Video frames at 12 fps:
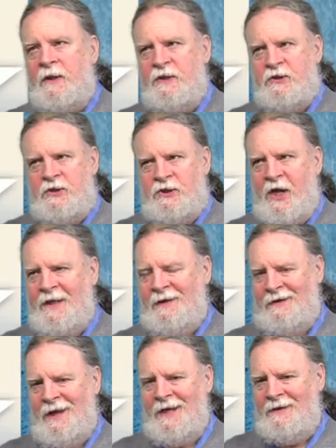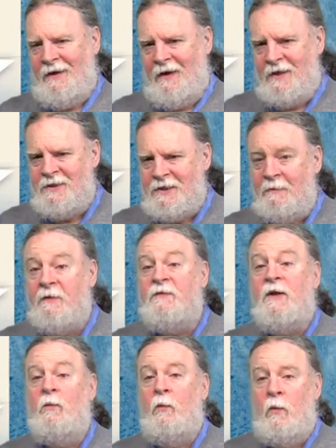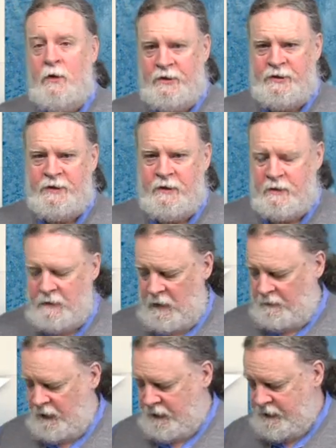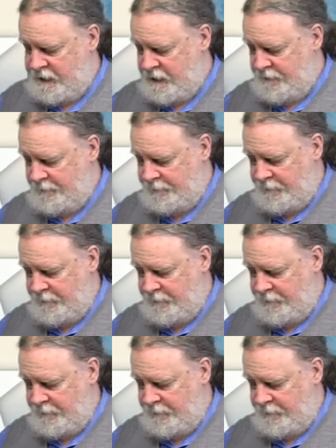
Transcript: least shine a light on some of the worst among us.